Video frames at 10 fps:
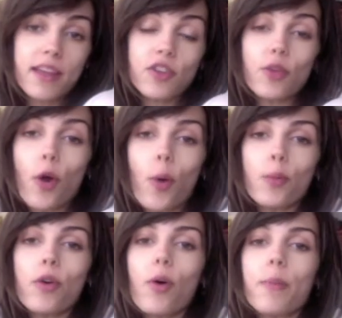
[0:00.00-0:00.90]
your
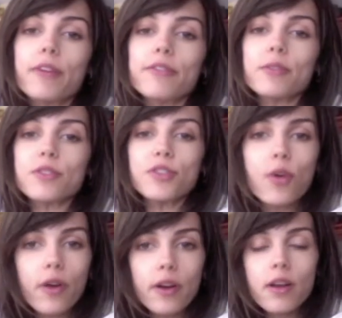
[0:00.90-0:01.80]
own homemade frozen
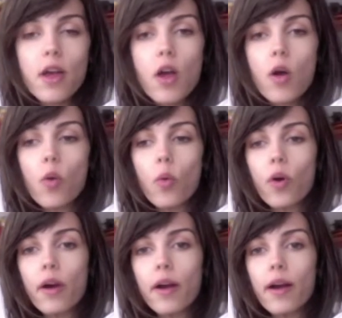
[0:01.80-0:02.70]
yogurt,
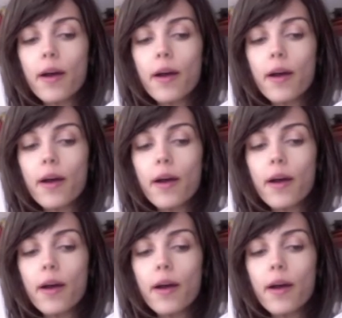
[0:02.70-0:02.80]
or